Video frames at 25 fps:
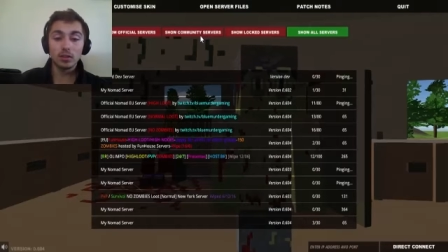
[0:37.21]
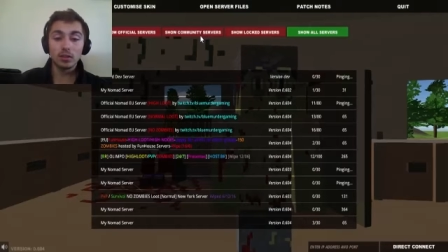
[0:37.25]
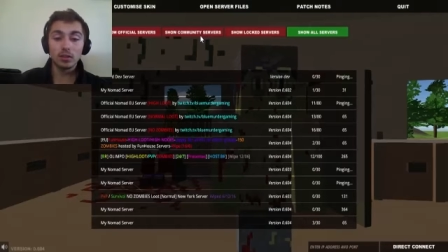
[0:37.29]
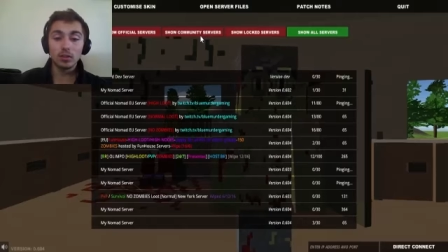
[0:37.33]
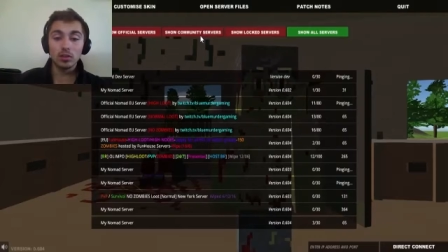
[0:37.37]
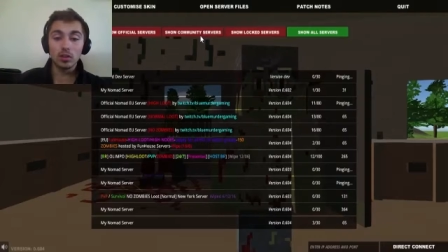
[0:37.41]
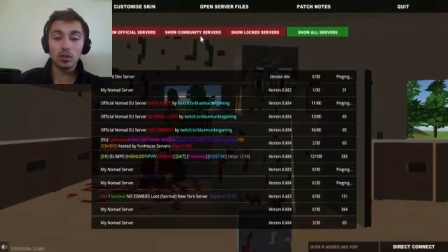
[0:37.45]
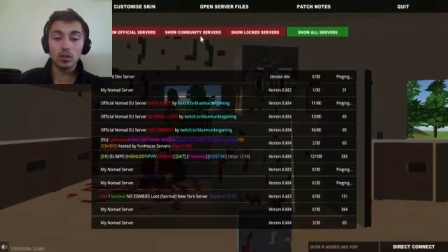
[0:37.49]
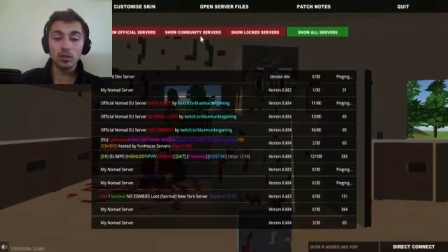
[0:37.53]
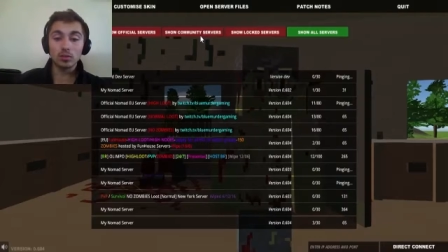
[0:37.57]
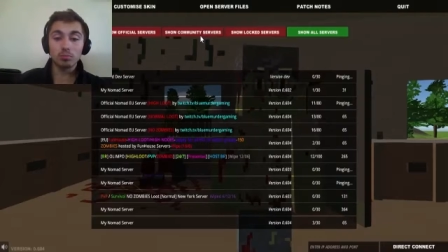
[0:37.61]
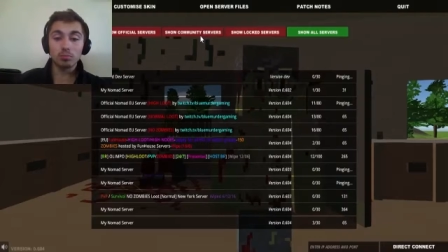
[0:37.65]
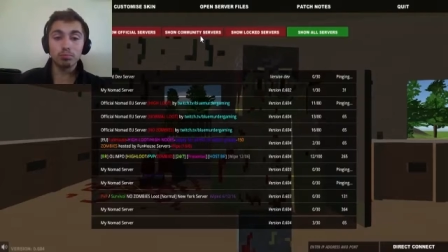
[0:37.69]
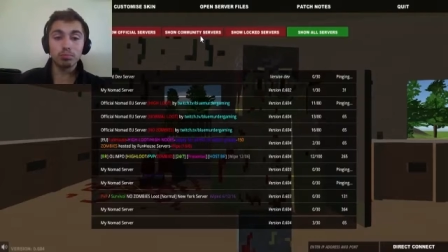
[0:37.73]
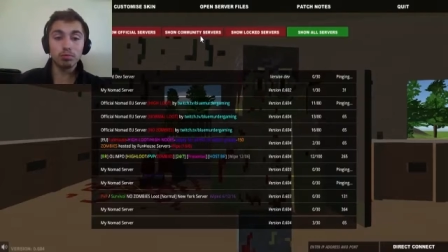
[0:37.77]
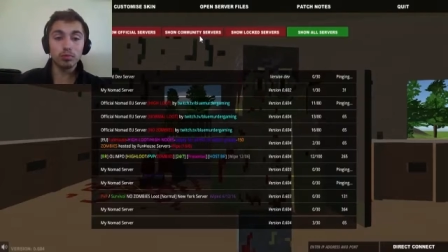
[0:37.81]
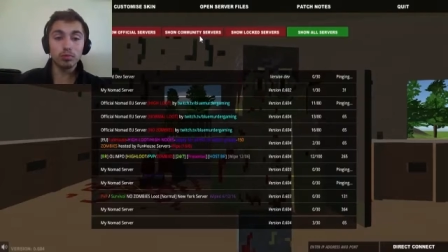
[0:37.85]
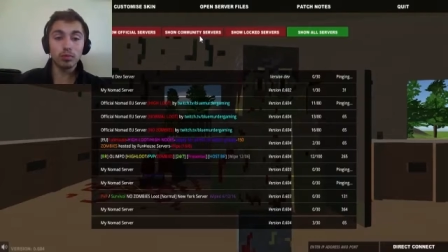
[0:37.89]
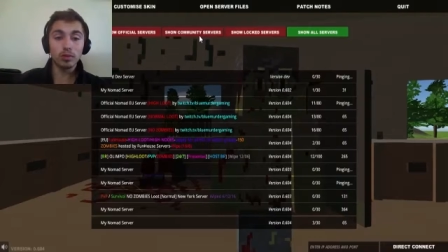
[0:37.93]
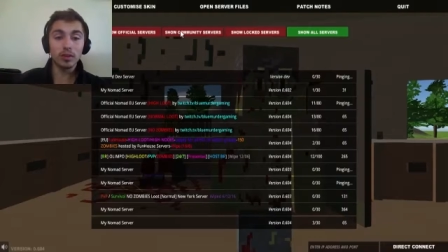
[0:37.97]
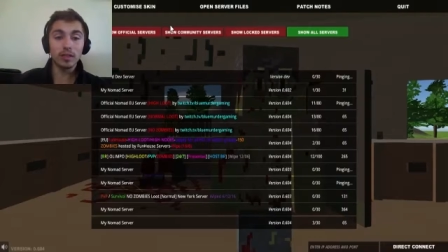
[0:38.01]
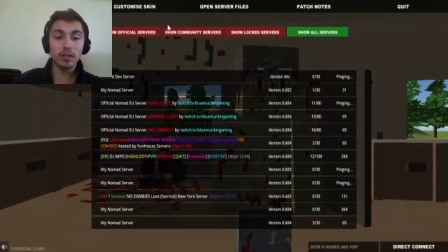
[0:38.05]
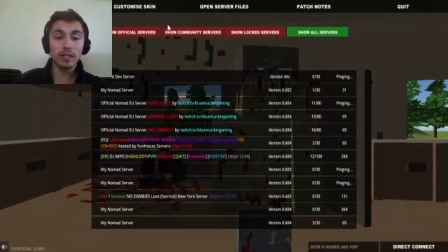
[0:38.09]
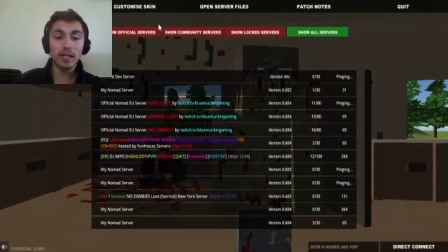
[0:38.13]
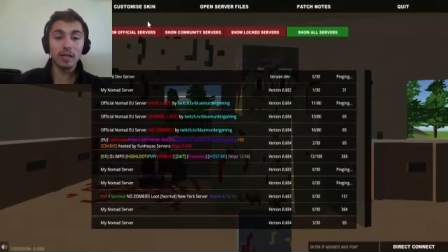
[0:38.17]
It looks
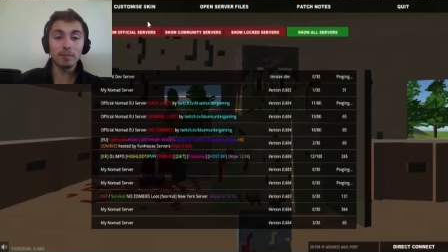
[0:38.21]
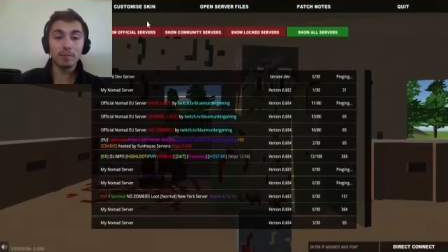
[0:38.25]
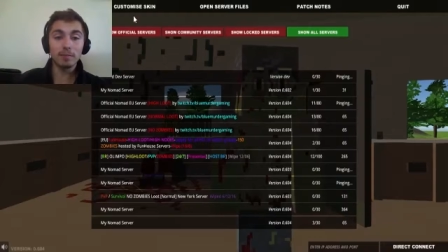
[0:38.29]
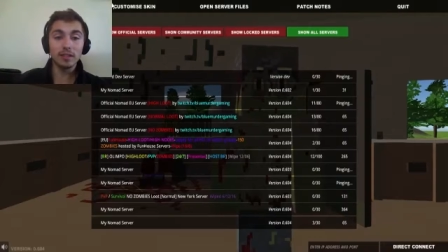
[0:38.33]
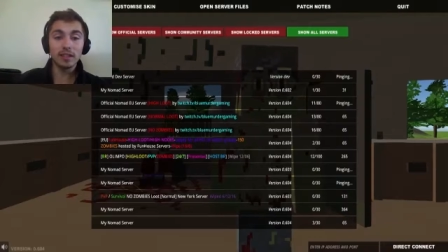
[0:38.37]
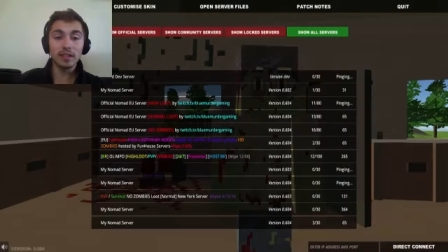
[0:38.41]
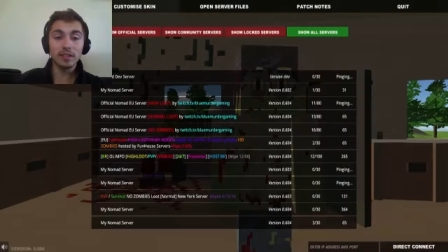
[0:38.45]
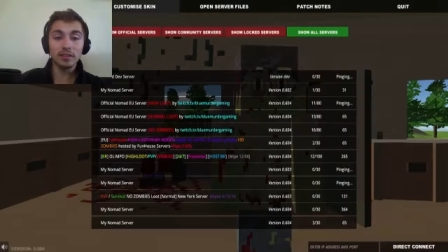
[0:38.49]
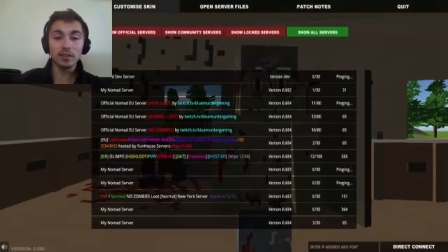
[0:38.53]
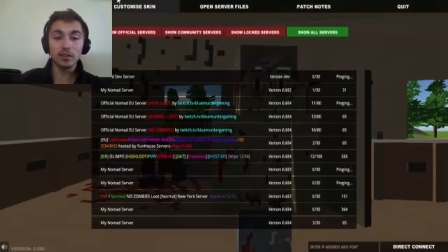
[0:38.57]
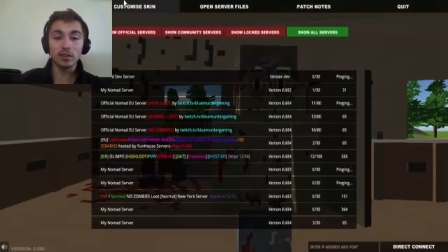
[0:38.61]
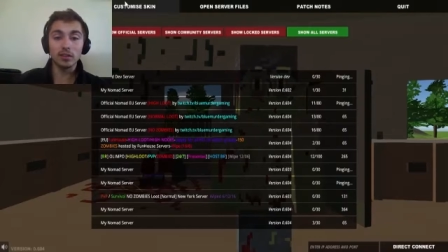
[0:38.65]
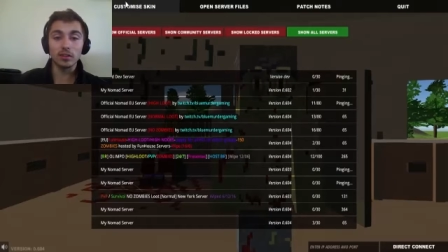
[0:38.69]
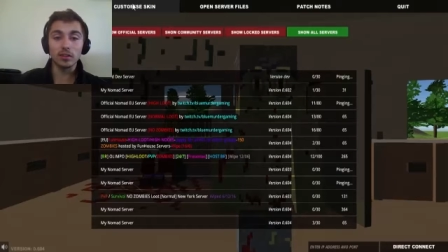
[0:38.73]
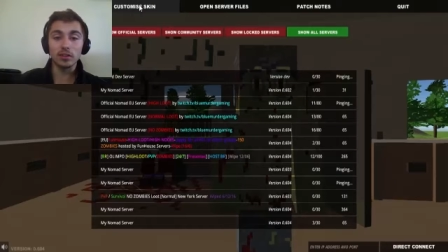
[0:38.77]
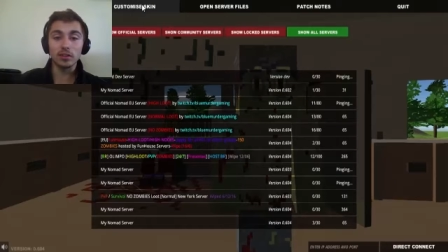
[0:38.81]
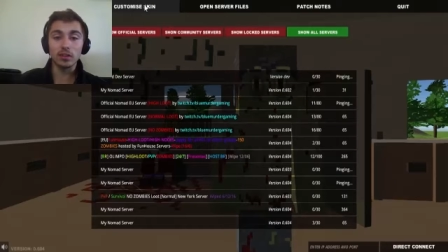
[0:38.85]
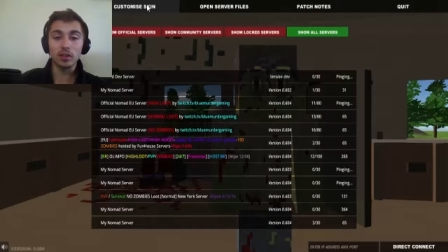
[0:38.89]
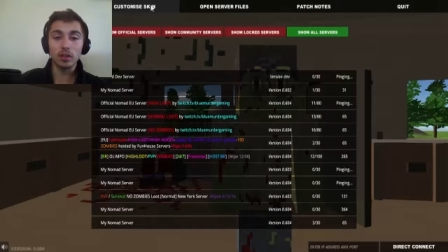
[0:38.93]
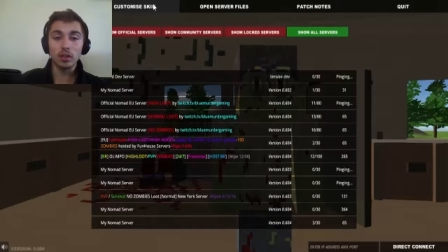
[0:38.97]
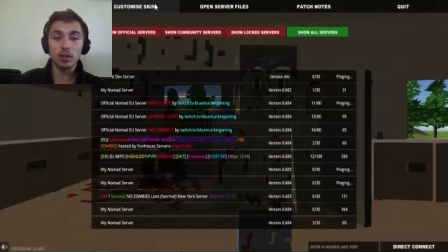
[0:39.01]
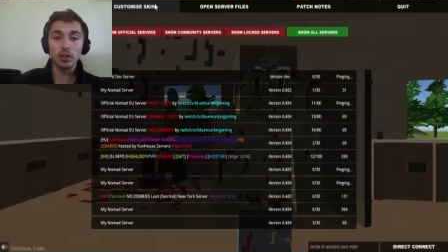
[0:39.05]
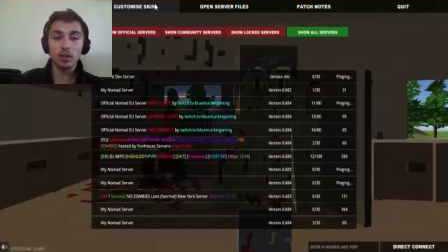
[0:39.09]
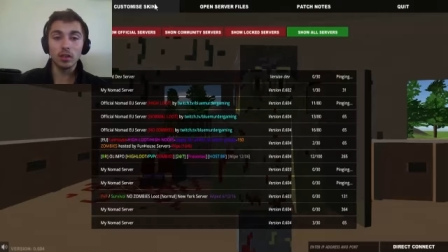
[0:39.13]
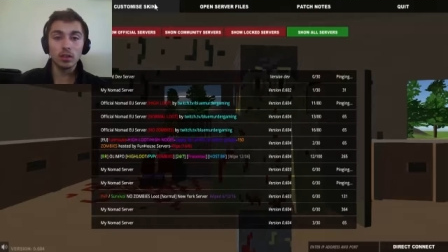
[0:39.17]
pretty damn decent,
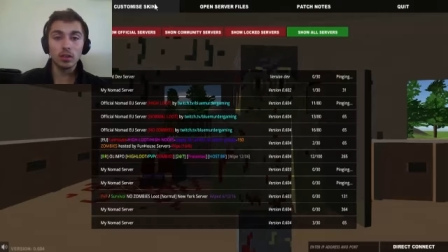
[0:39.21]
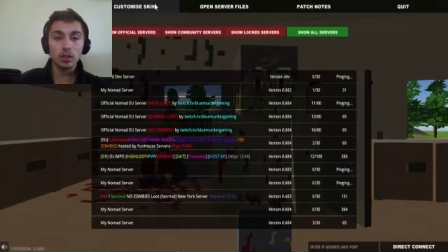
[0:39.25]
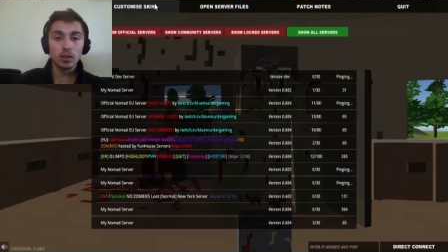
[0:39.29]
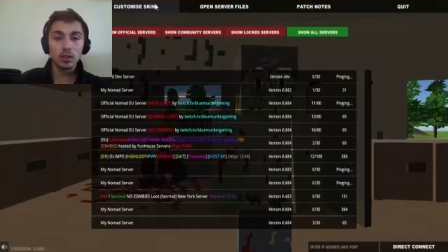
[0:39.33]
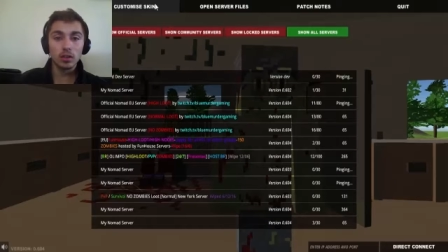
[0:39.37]
so